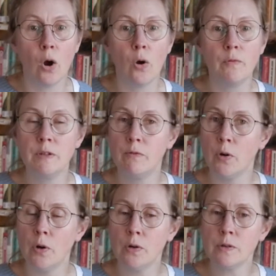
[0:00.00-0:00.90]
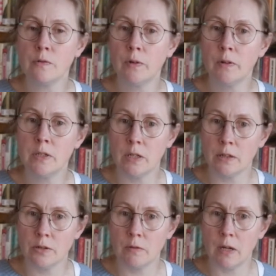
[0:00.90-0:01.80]
Of divorce for
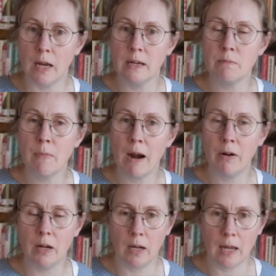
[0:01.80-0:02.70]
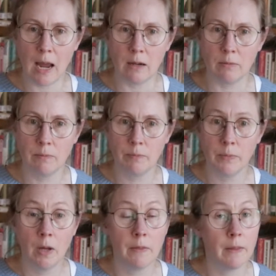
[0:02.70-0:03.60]
adultery and marrying again,
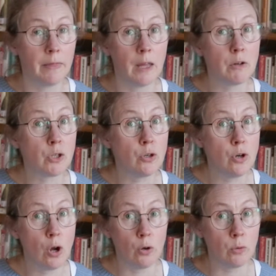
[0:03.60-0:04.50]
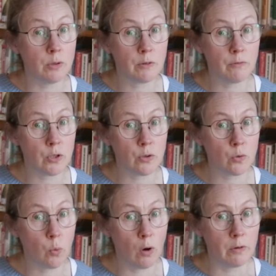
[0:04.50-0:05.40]
that there is no sufficient
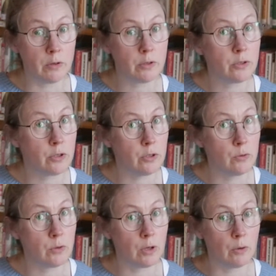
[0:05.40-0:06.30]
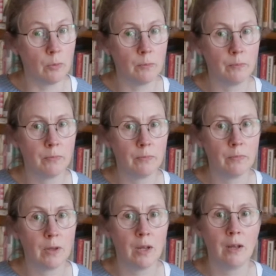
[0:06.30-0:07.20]
warrant to do so.
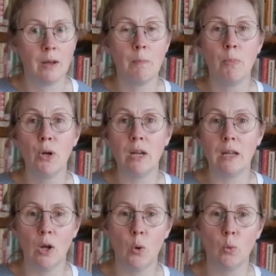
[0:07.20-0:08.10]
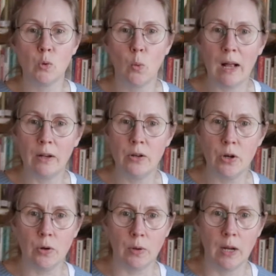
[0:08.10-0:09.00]
Bunny was well
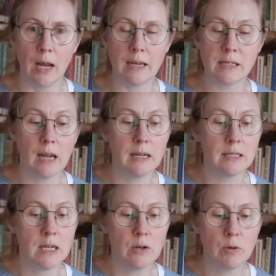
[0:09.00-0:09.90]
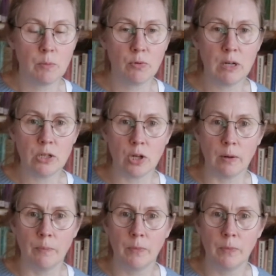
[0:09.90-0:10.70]
known as an itinerant preacher,